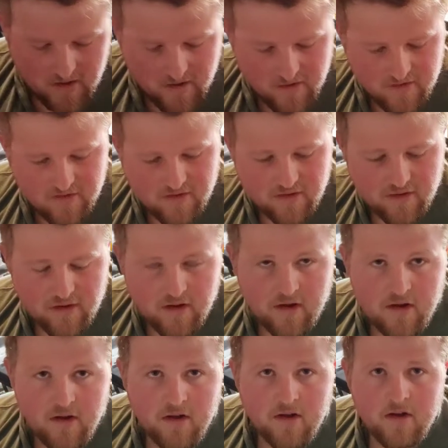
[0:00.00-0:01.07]
years,
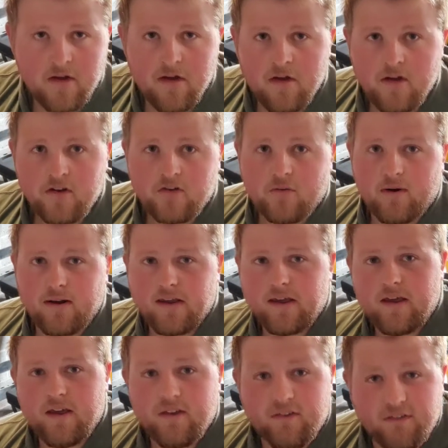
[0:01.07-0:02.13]
20
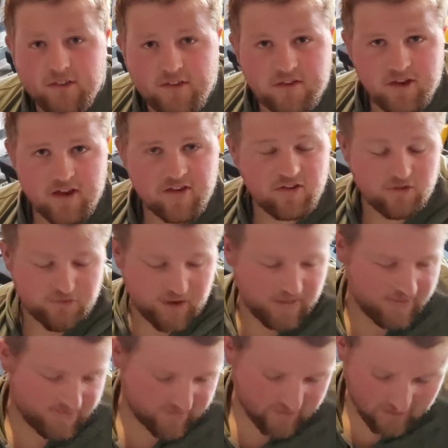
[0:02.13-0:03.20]
years, and they'd say stuff
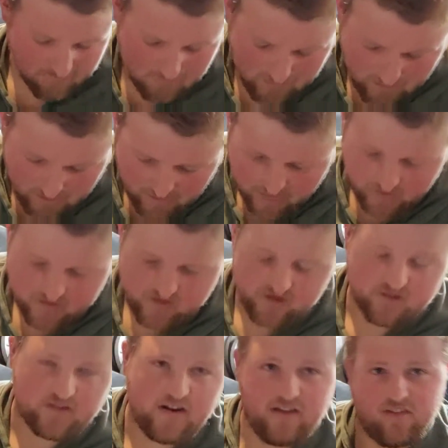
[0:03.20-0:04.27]
like this, and I'd be like, that's
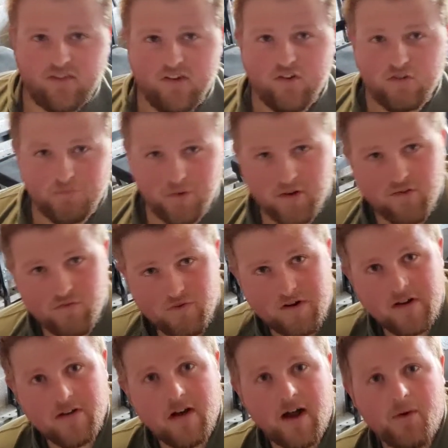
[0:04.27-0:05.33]
just an excuse, but it's
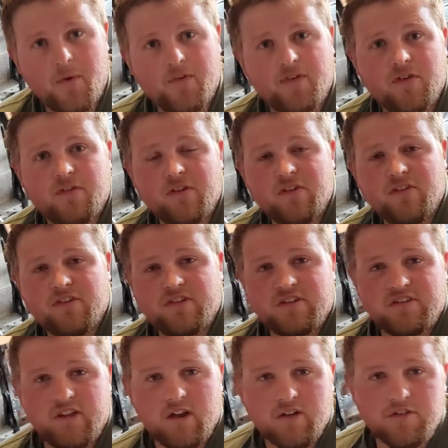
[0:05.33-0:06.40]
real. Like once you've injured
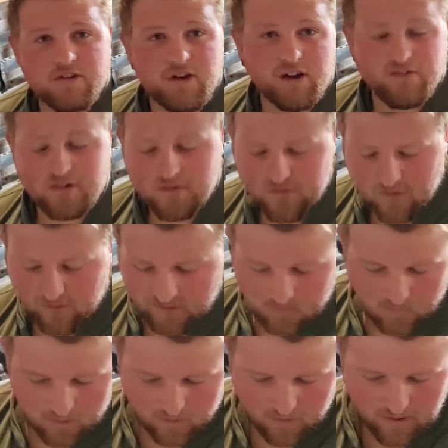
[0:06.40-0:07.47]
yourself, you have to
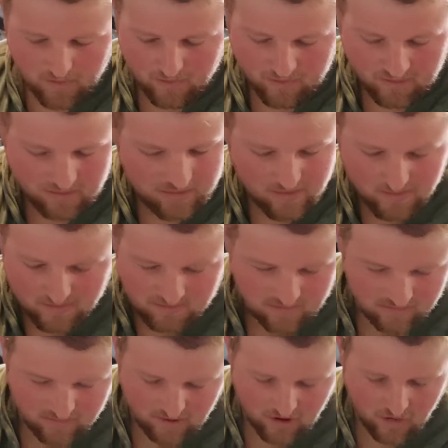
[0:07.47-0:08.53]
fucking work around it.
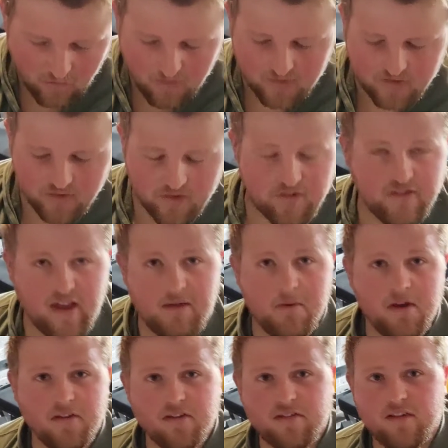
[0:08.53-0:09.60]
You can't always do the same
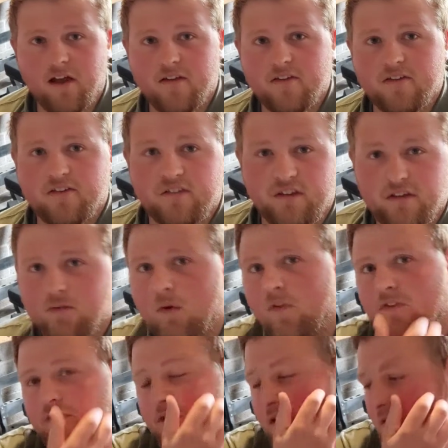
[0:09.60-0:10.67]
exercises that you
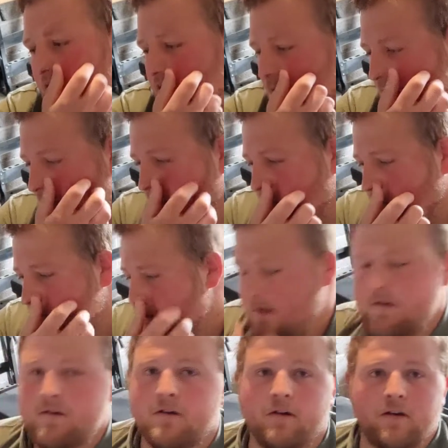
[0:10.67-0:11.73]
once did. So,
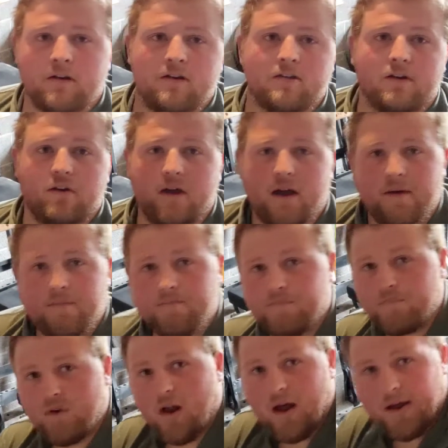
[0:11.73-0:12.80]
so yeah,
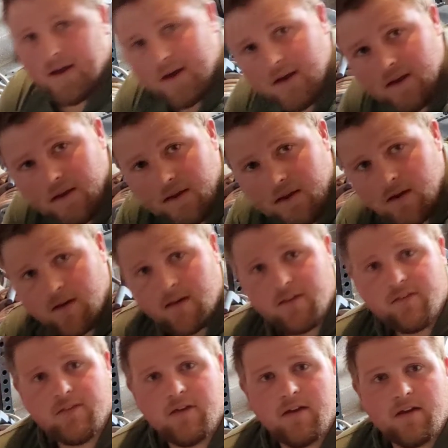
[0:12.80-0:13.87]
right.
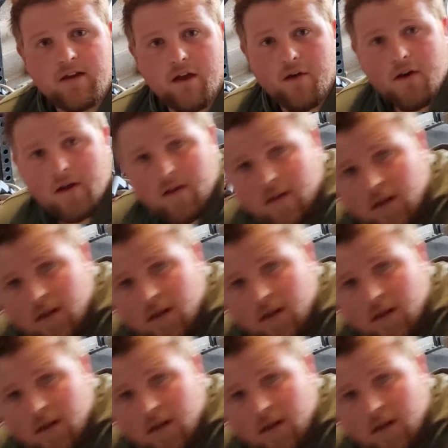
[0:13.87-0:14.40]
Let's uh, carry